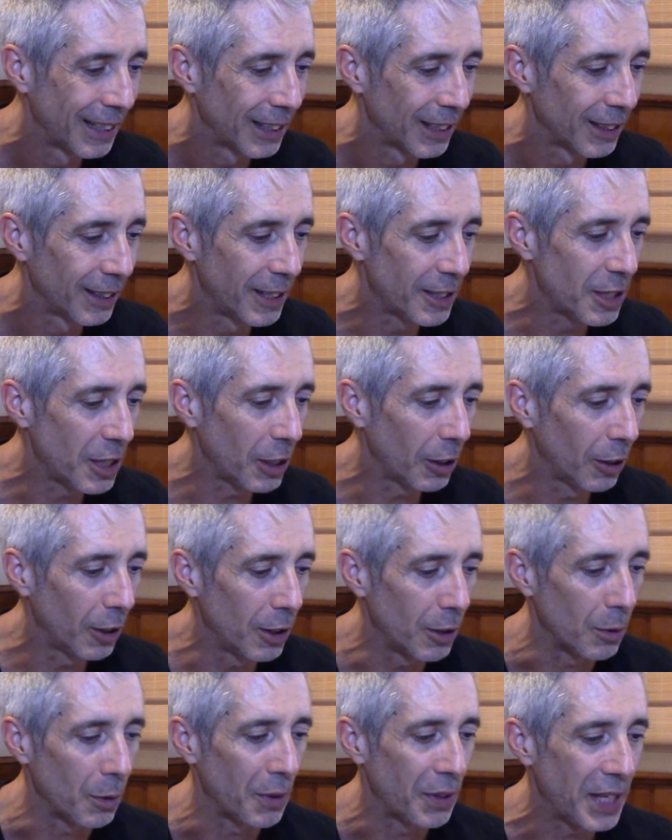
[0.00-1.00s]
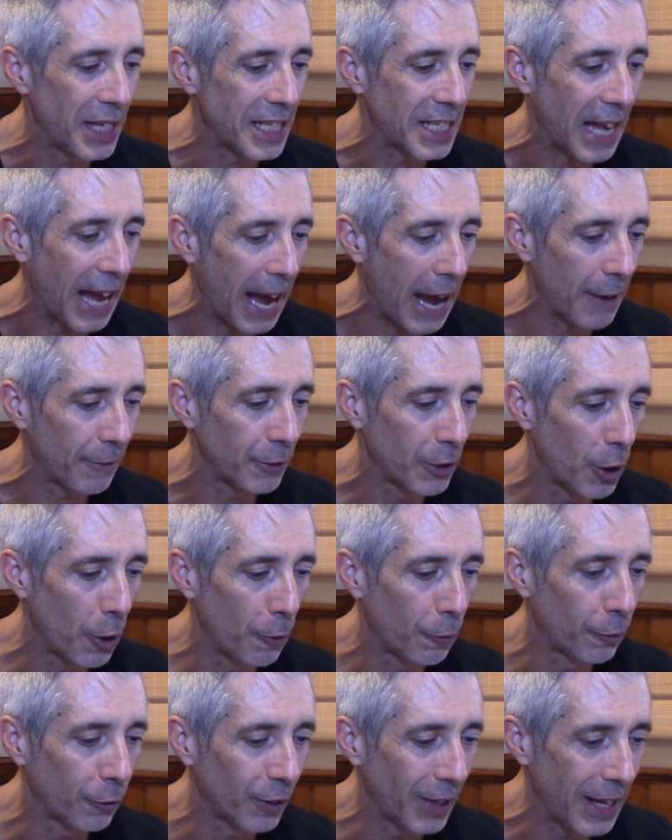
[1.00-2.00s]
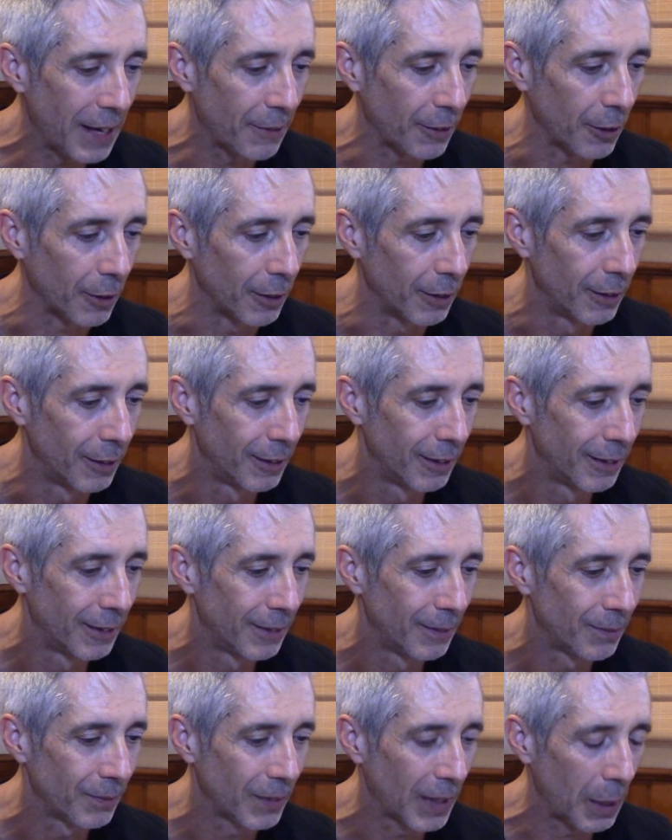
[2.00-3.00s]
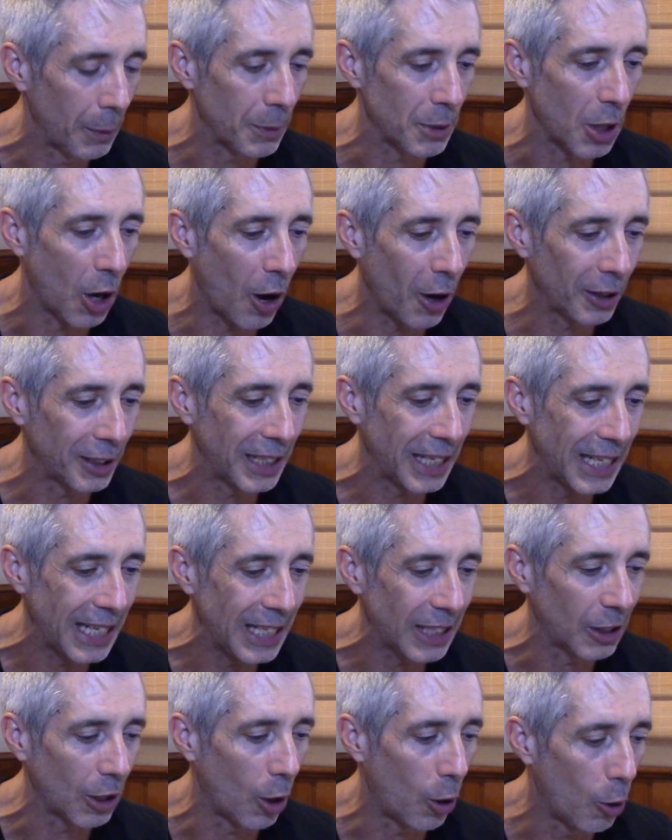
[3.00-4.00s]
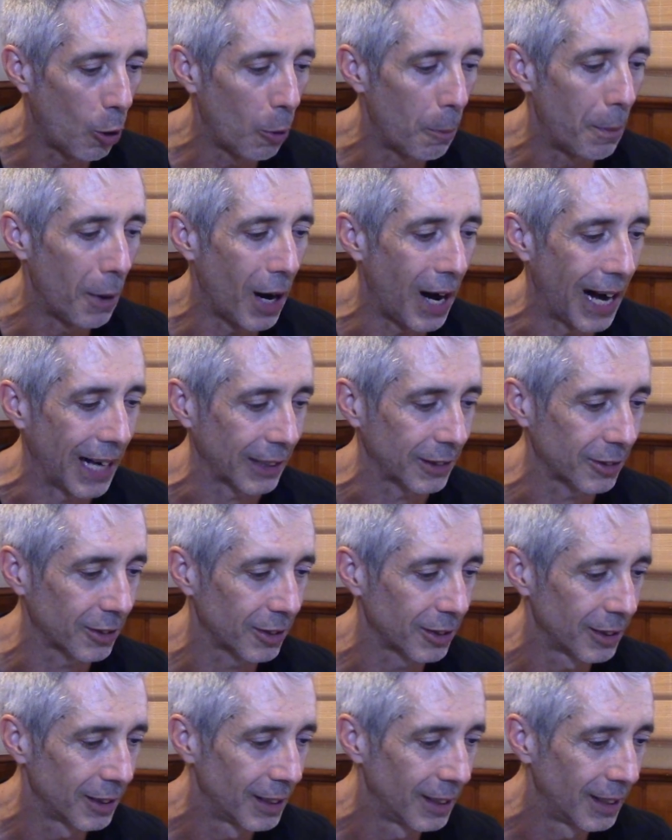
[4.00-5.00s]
Lizzie Lou, these have no flavor. It was hard to eat the whole box.